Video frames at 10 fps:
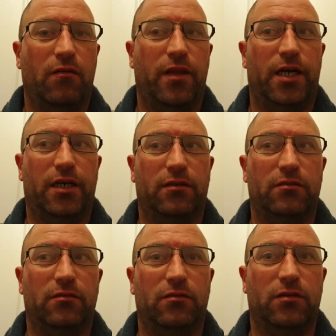that
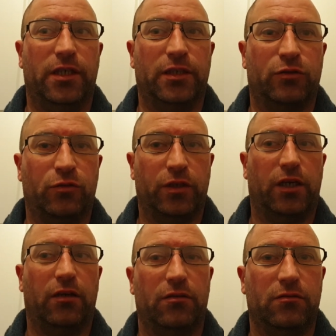is going
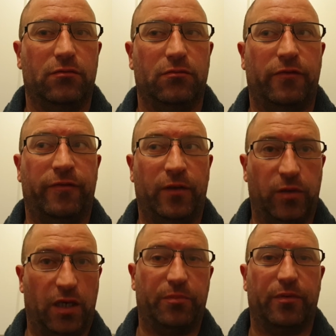to fill
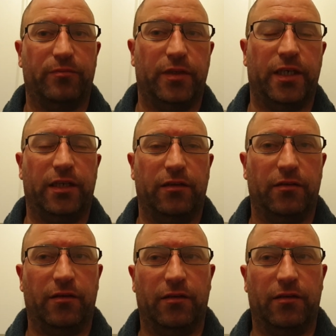you up. And